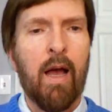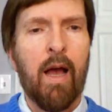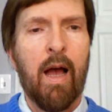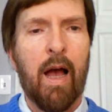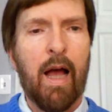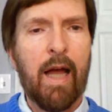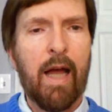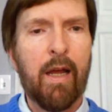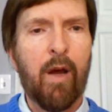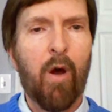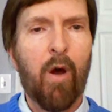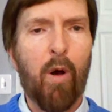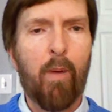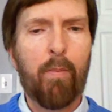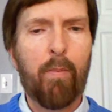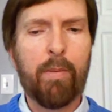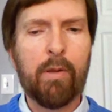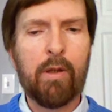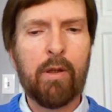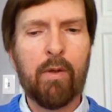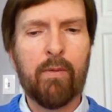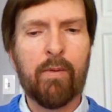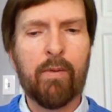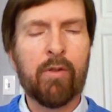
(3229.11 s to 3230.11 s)
I hope
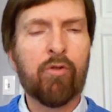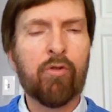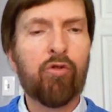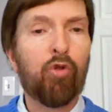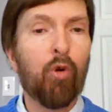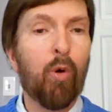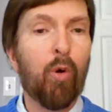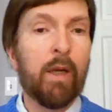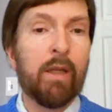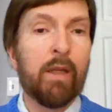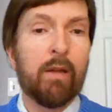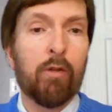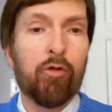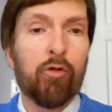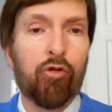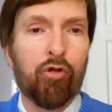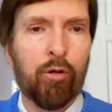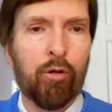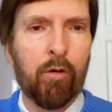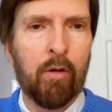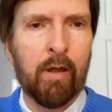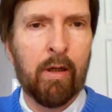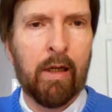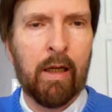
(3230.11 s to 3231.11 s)
that you've enjoyed the
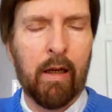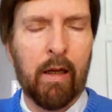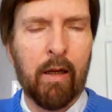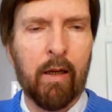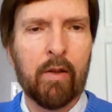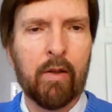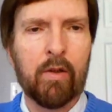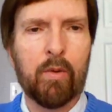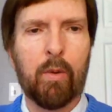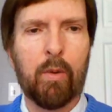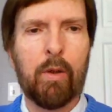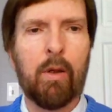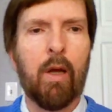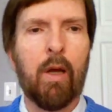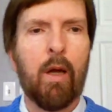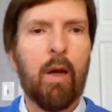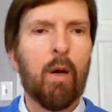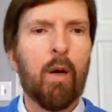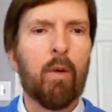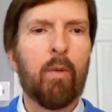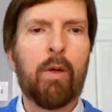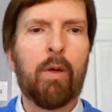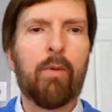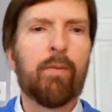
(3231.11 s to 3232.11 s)
journey as
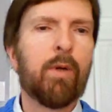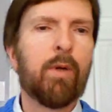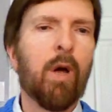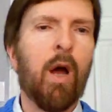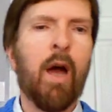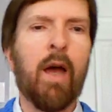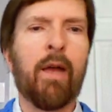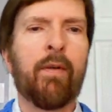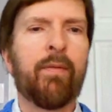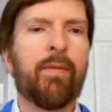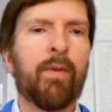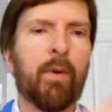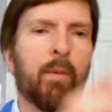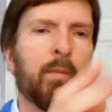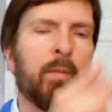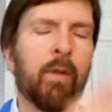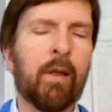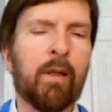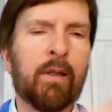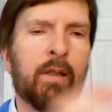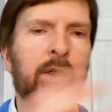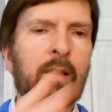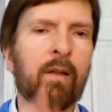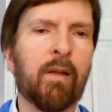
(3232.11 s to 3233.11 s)
we've gone from
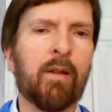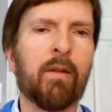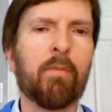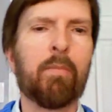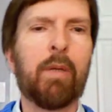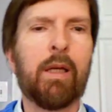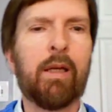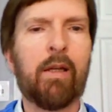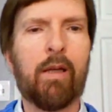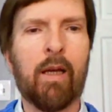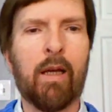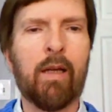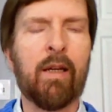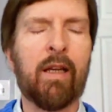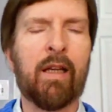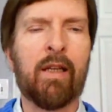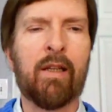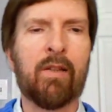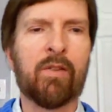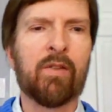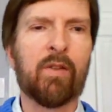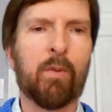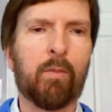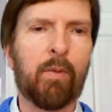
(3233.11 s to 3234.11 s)
the
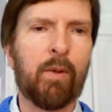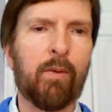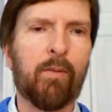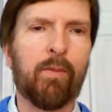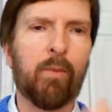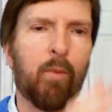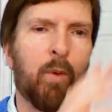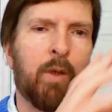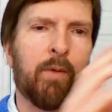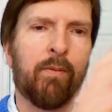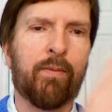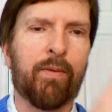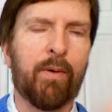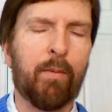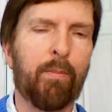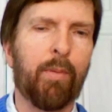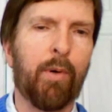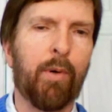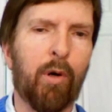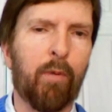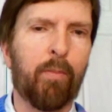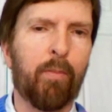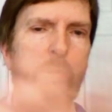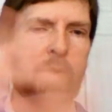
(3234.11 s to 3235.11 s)
beginnings, and we've went from
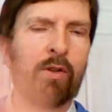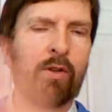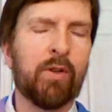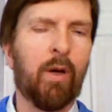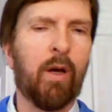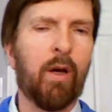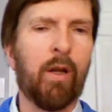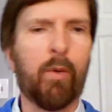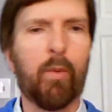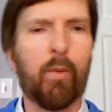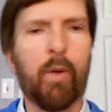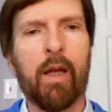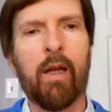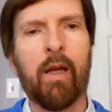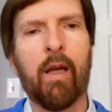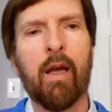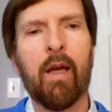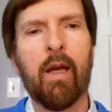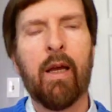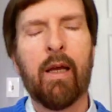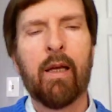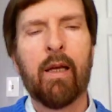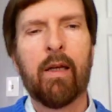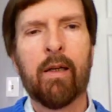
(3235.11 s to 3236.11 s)
purpose all the way
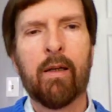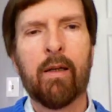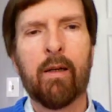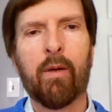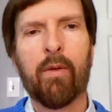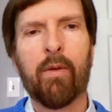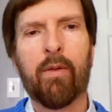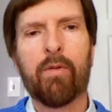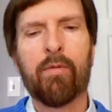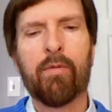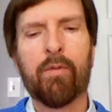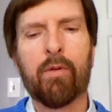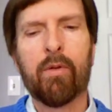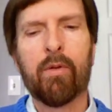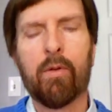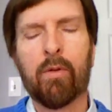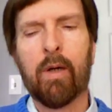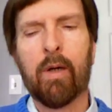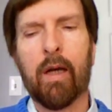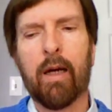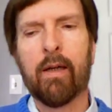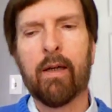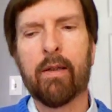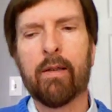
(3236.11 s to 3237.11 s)
through
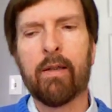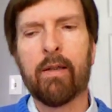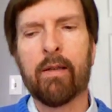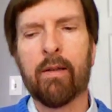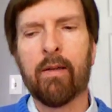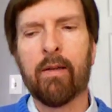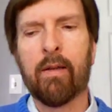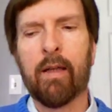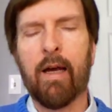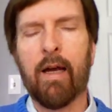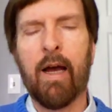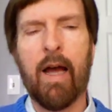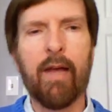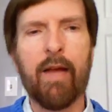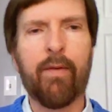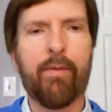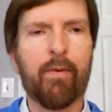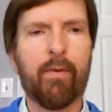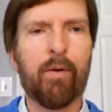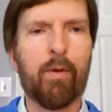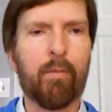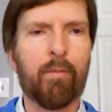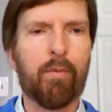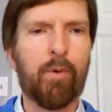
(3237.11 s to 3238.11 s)
the I
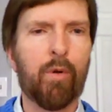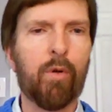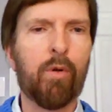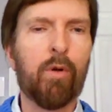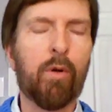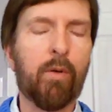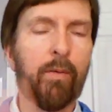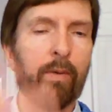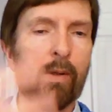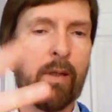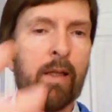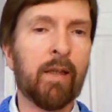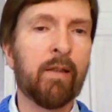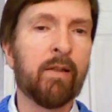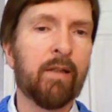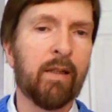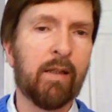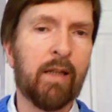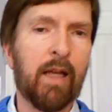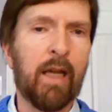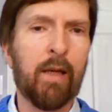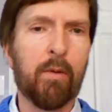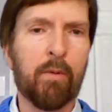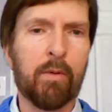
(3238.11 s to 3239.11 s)
for improve, and then
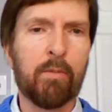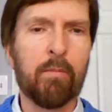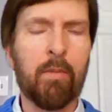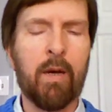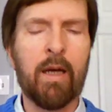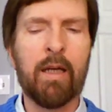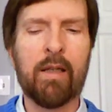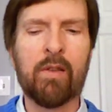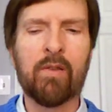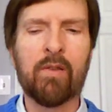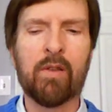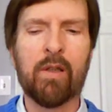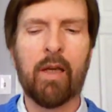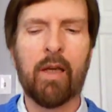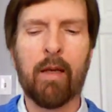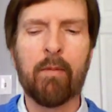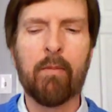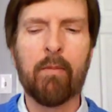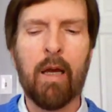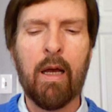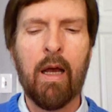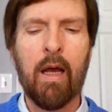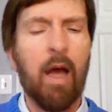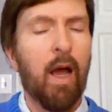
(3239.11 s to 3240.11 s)
today with mindset.
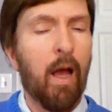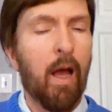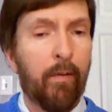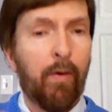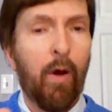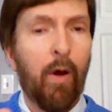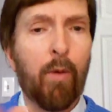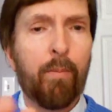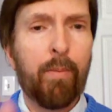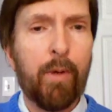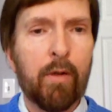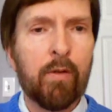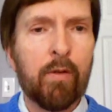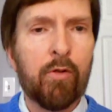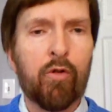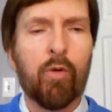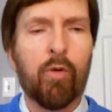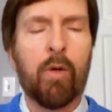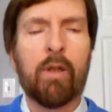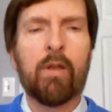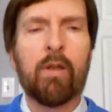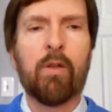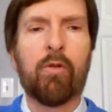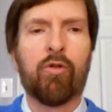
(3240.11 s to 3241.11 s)
I hope you
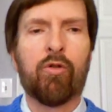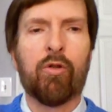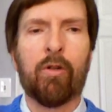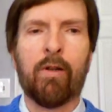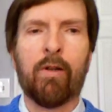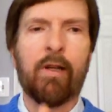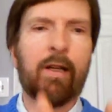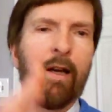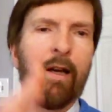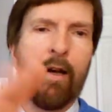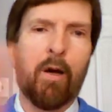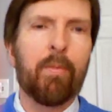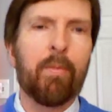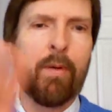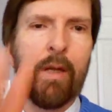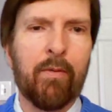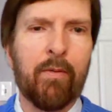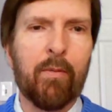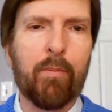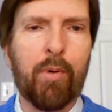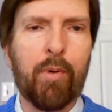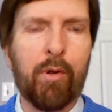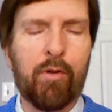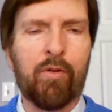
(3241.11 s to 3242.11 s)
enjoyed the journey. I hope I
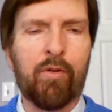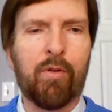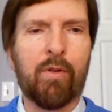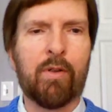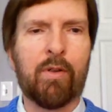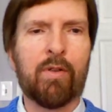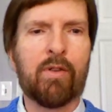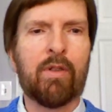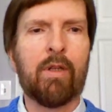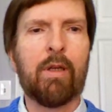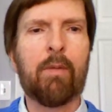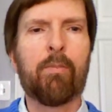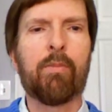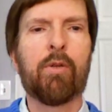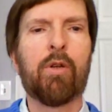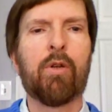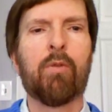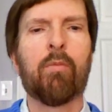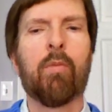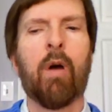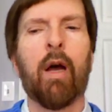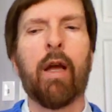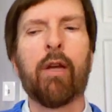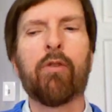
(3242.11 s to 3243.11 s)
haven't put you to sleep
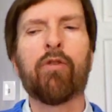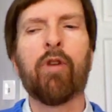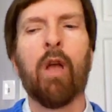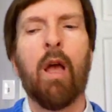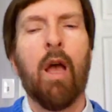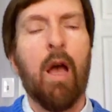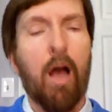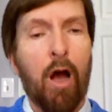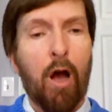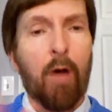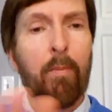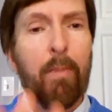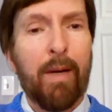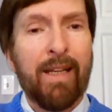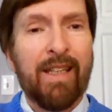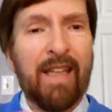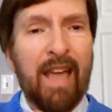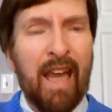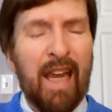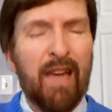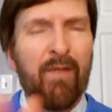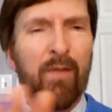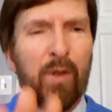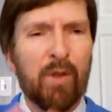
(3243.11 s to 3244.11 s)
too much. I hope I
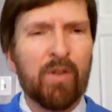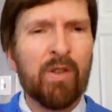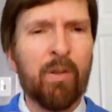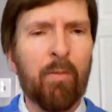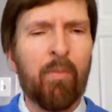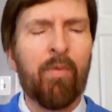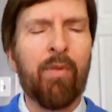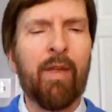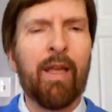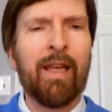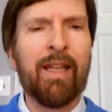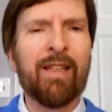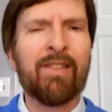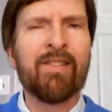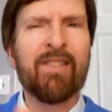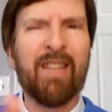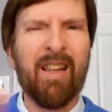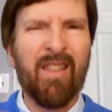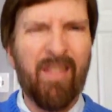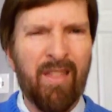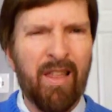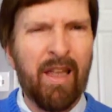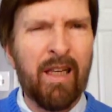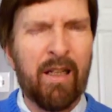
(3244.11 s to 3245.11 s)
gave you some things to
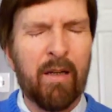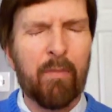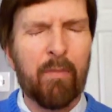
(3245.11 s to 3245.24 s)
think